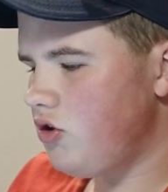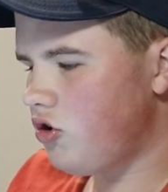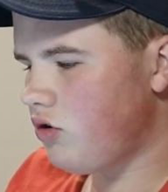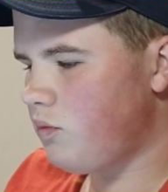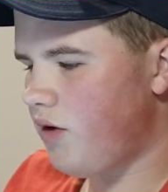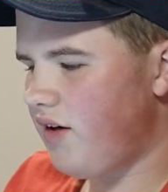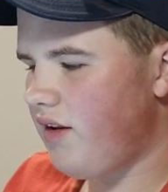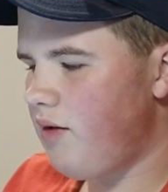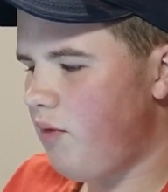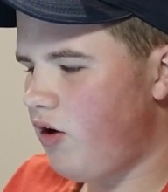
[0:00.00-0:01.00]
John
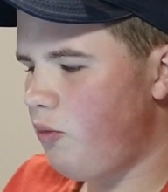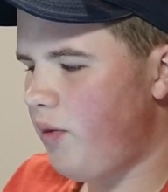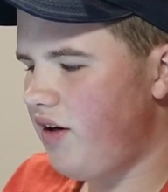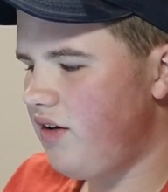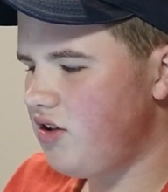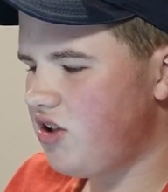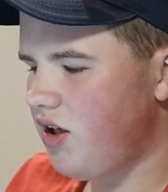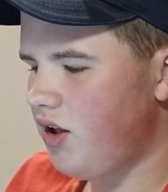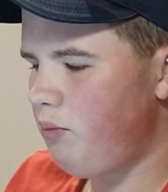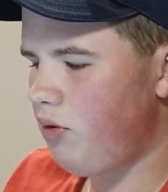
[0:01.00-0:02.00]
Bradley, Michael Pena,
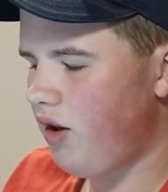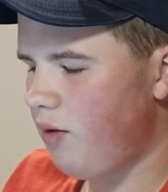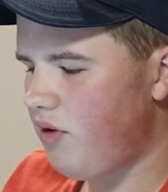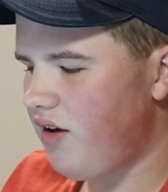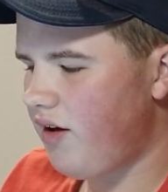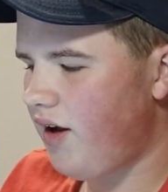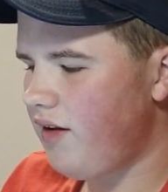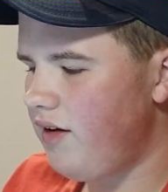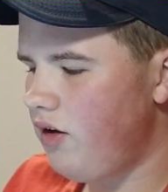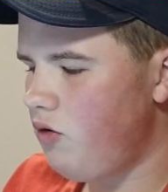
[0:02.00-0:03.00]
Charlie Plummer,
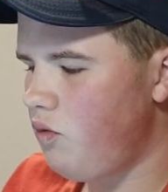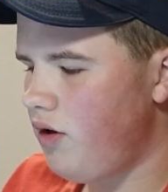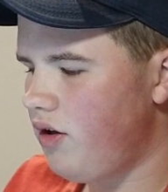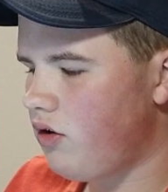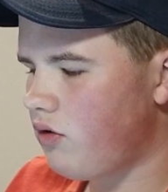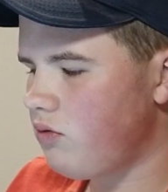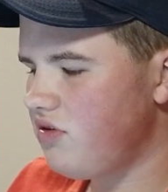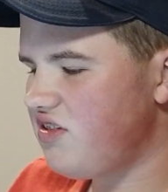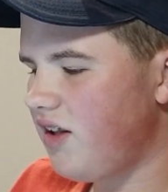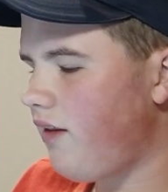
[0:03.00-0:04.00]
Kelly Yu, and Donald
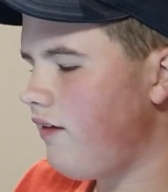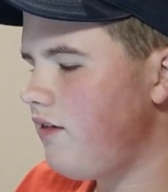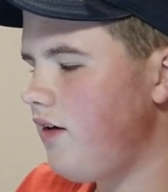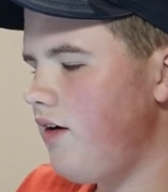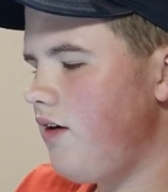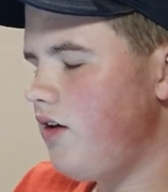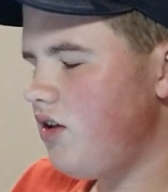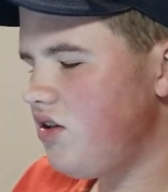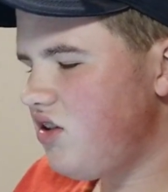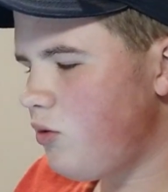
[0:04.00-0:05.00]
Sutherland.
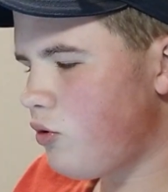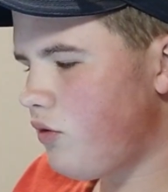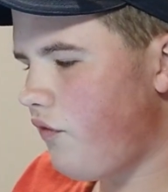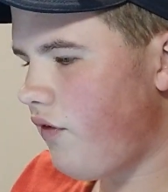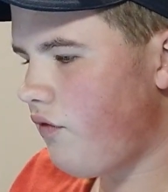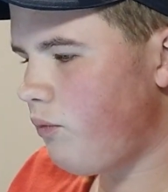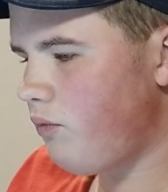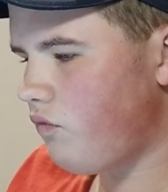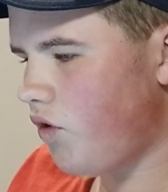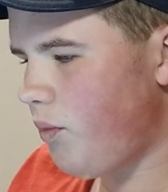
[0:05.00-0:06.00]
Cinematography from
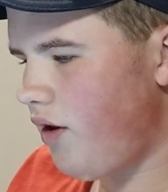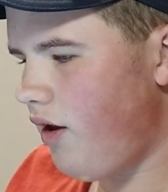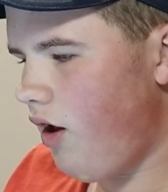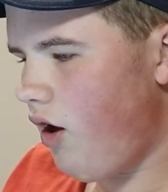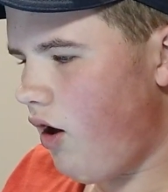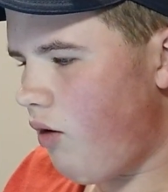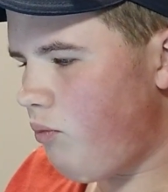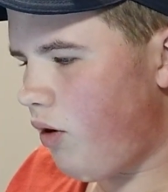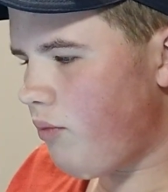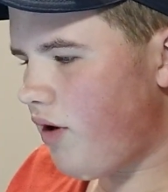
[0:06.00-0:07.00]
Robbie
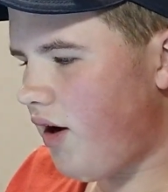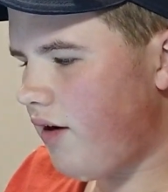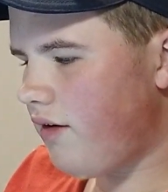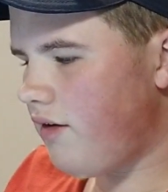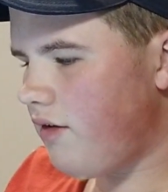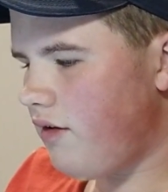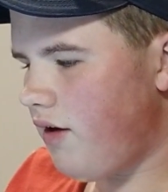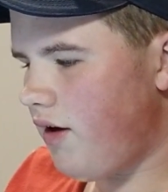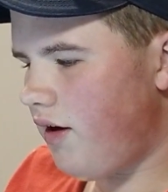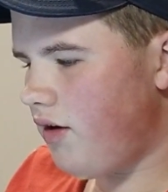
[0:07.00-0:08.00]
Gardner,
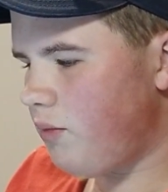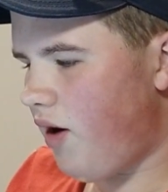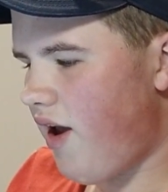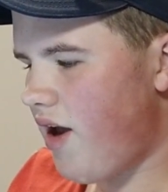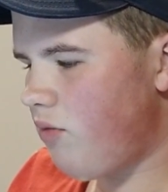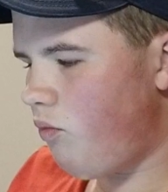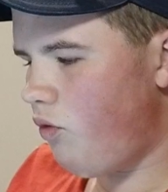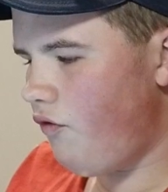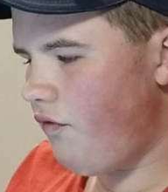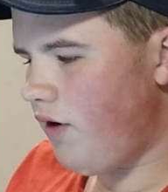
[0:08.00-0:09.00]
uh, edited by Adam
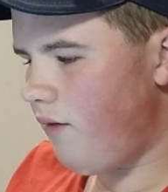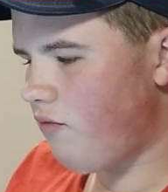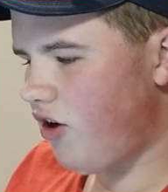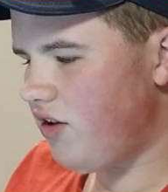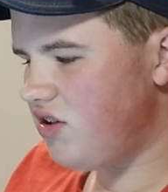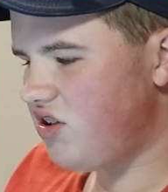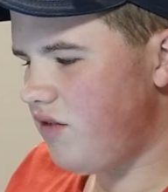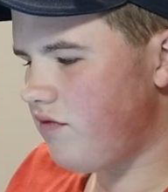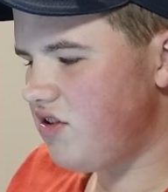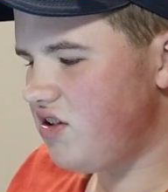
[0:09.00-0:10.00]
Wolf and Ryan
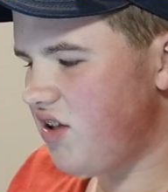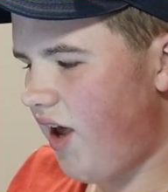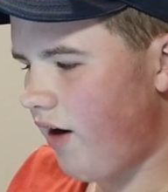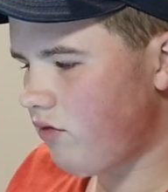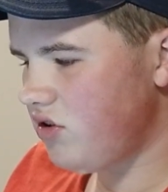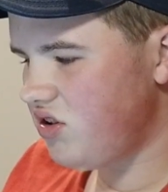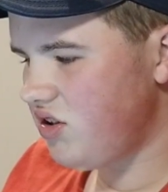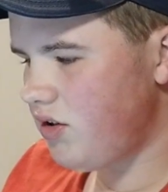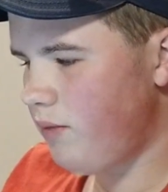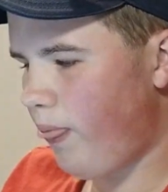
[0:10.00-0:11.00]
Stevens Harris,
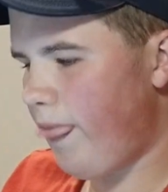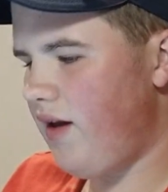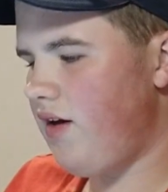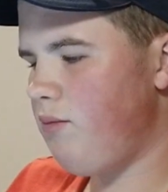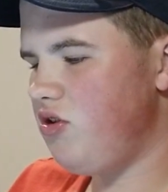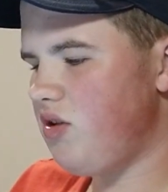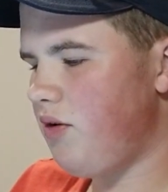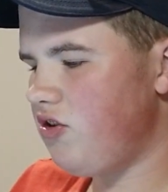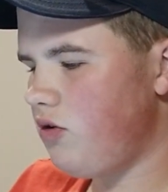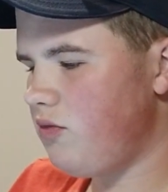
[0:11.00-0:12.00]
uh, music by
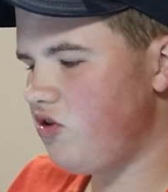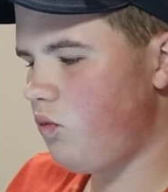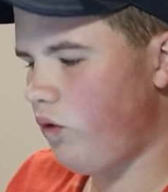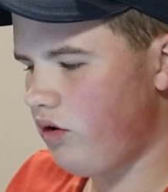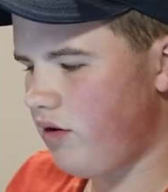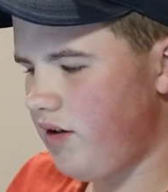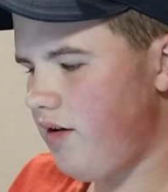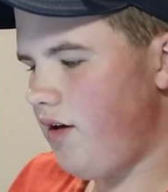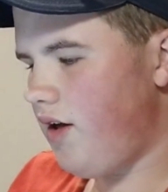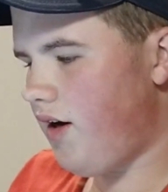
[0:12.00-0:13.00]
Thomas Wander
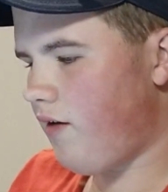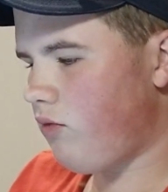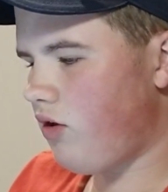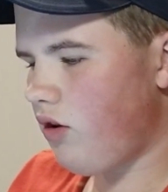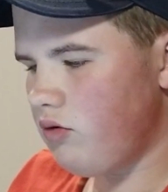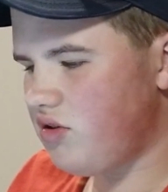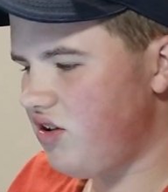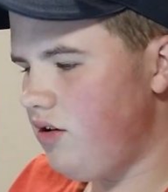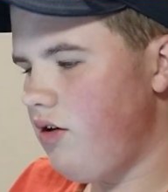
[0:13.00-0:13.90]
and Harald Kloser,